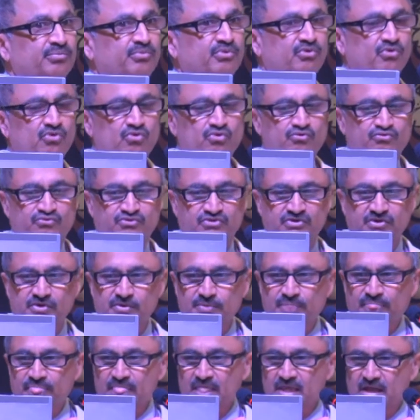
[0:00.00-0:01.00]
improved
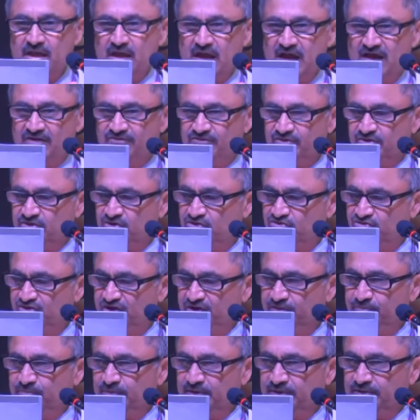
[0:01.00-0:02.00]
after the
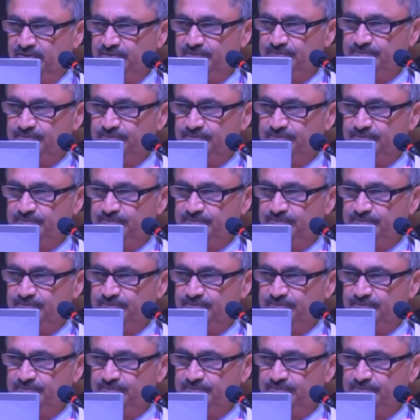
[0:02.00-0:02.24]
treatment.